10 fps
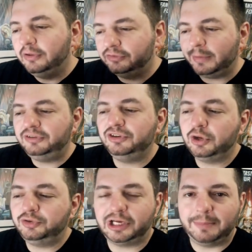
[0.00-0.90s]
So make sure
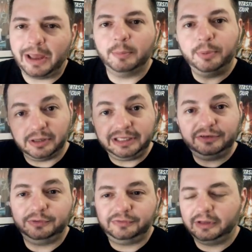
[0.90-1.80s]
you go check him out. I'll put a link
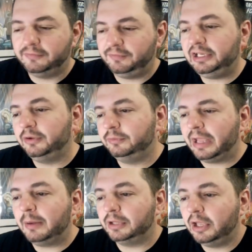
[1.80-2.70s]
to his video
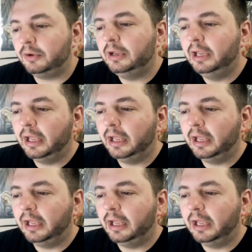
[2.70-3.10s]
down below.